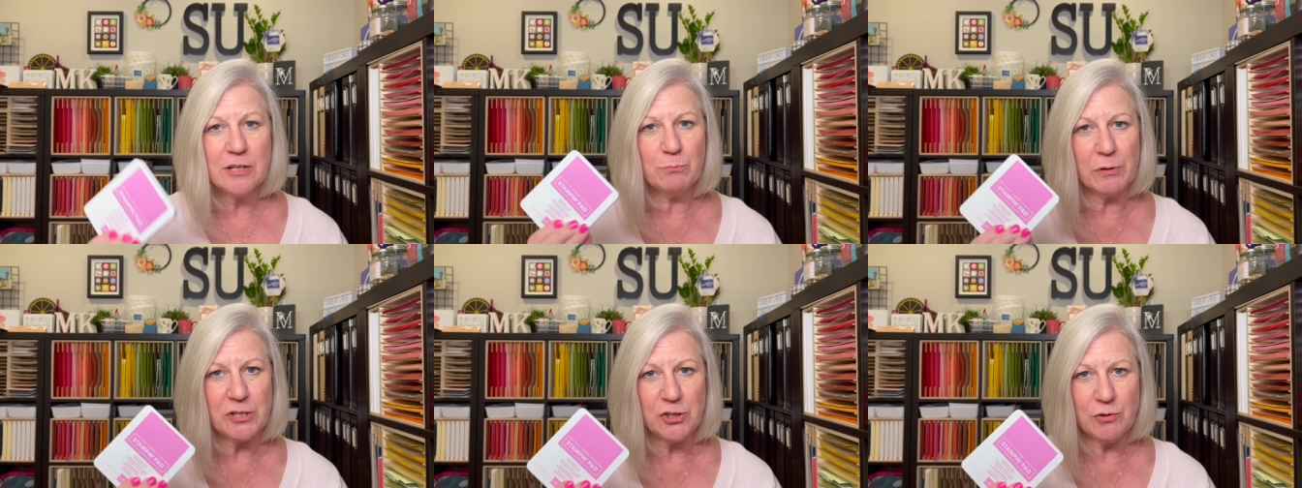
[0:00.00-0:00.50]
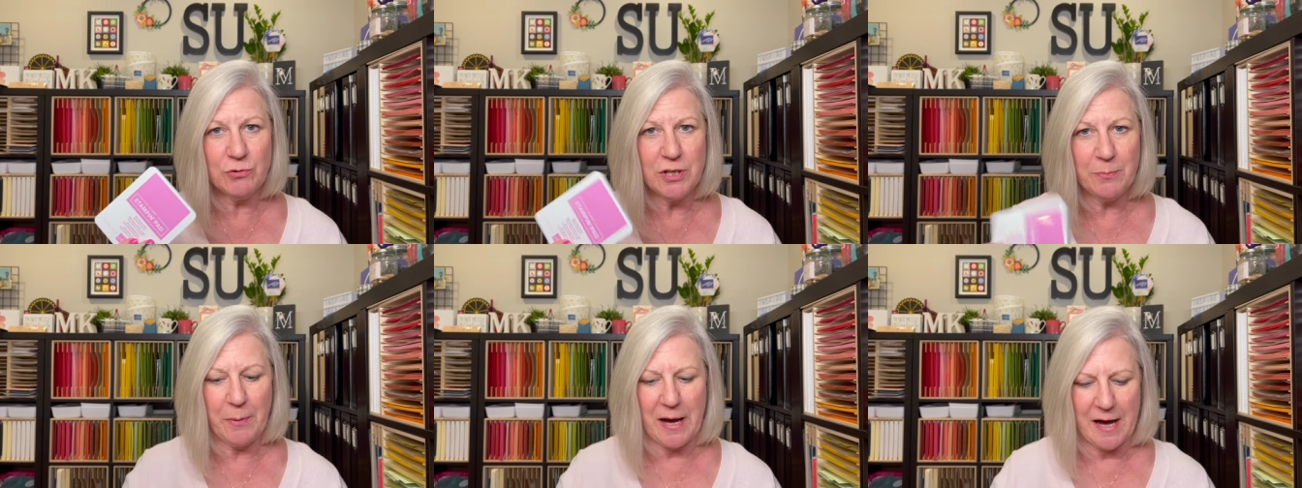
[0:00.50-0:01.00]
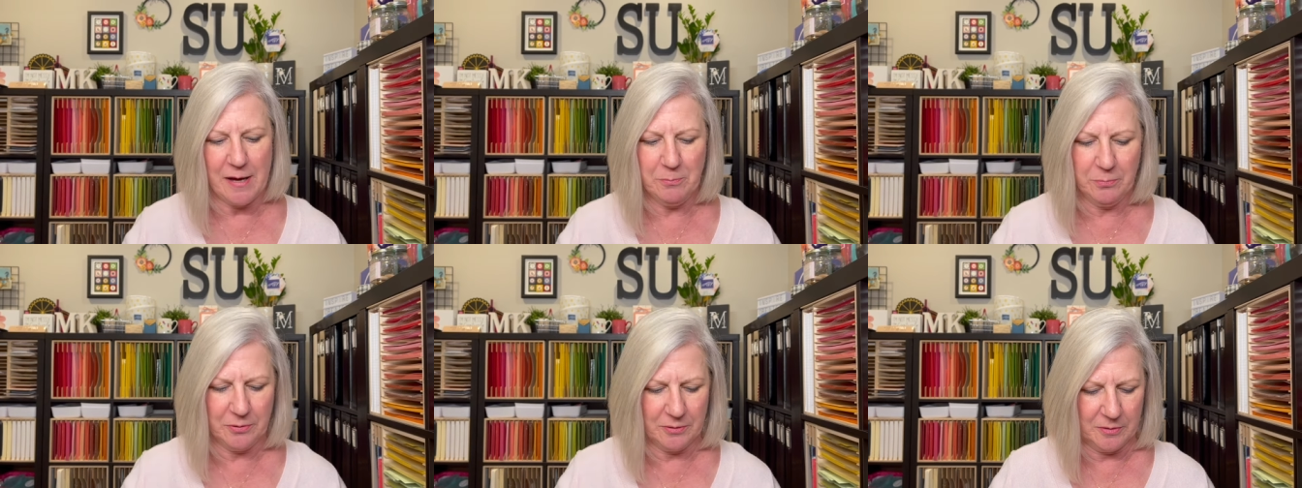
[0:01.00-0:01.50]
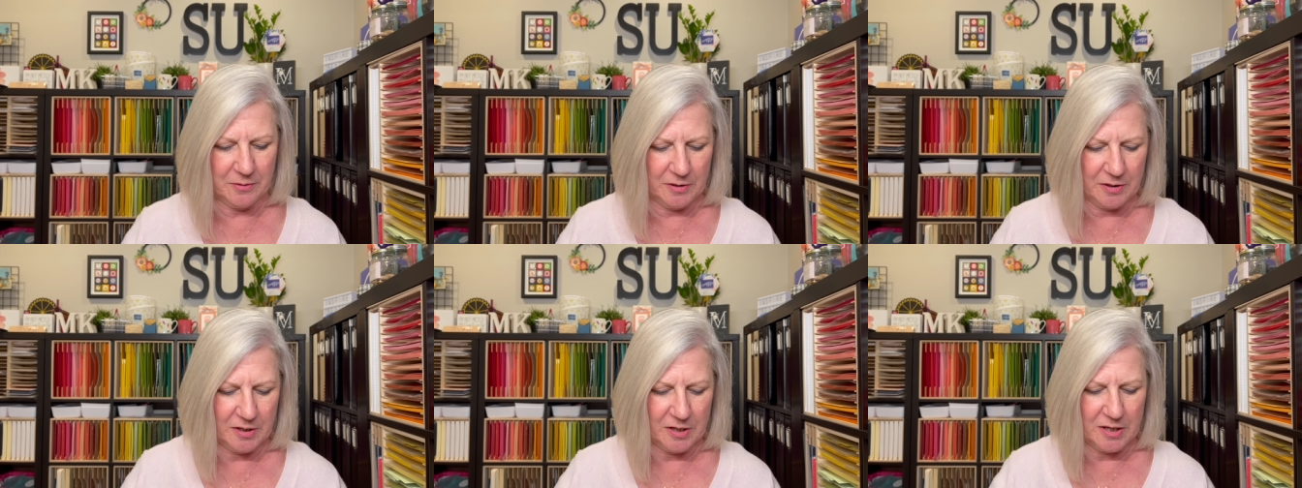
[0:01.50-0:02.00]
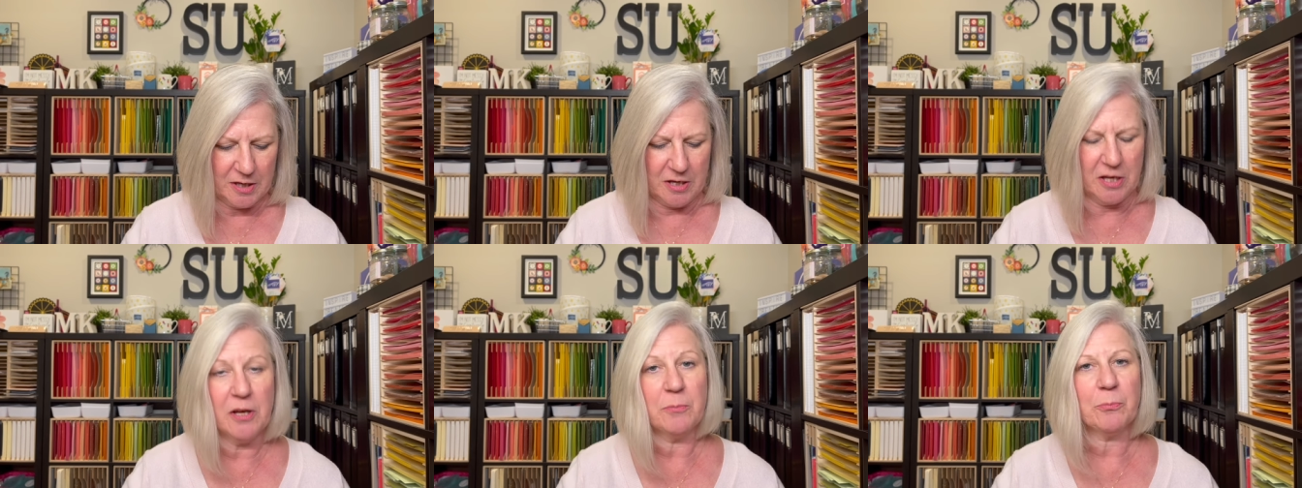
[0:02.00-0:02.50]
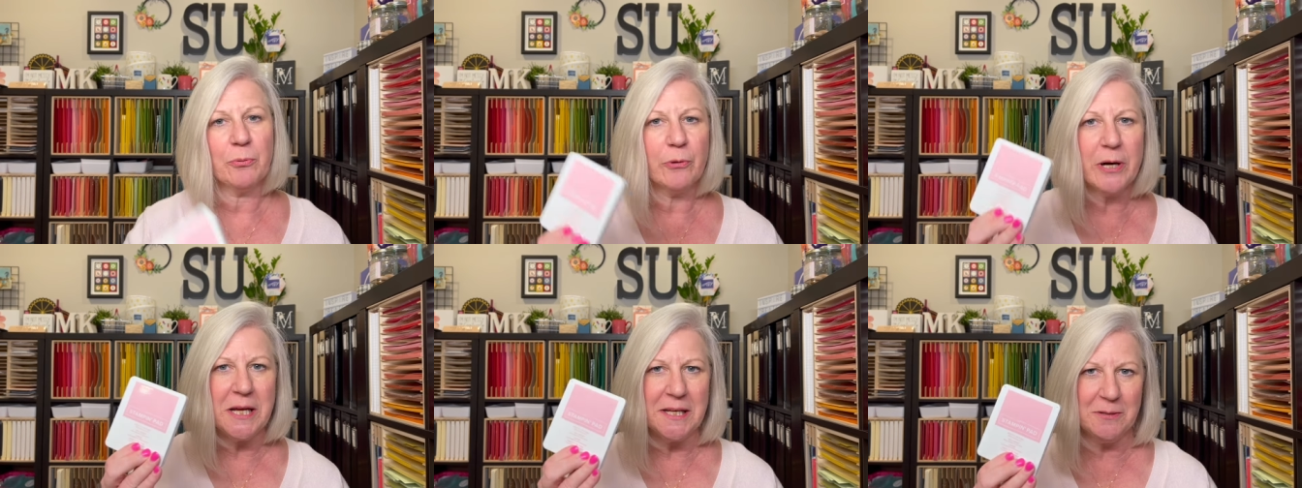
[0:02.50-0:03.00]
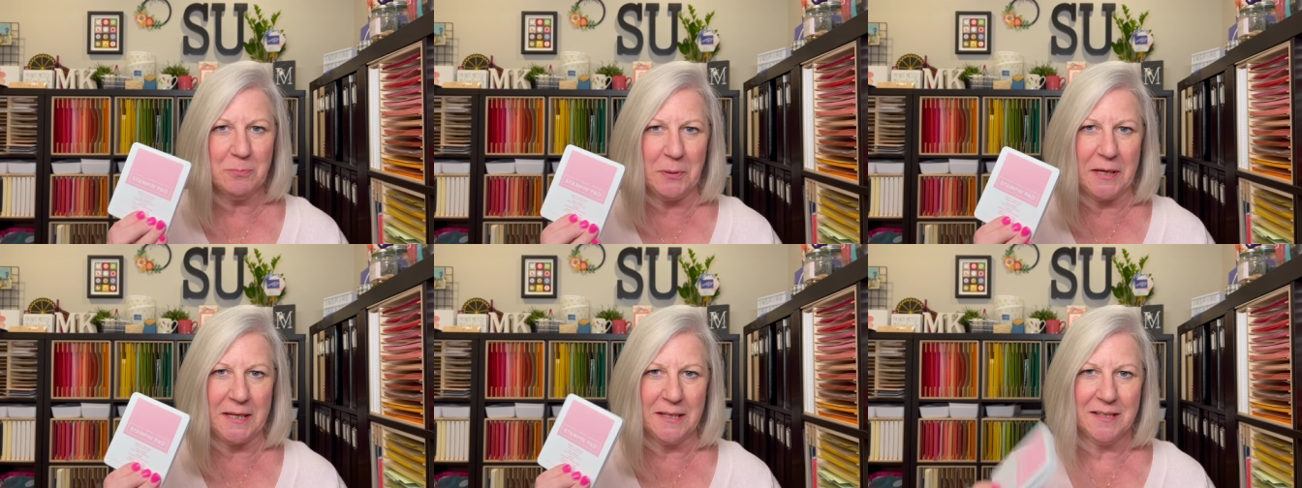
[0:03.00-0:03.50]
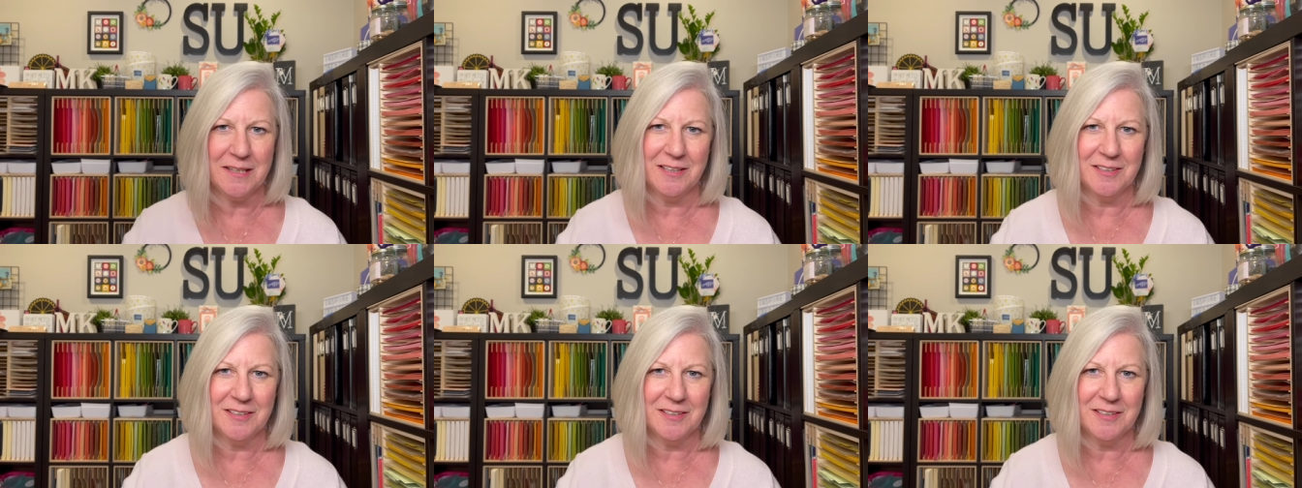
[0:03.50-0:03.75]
Petunia Pop, Pretty in Pink,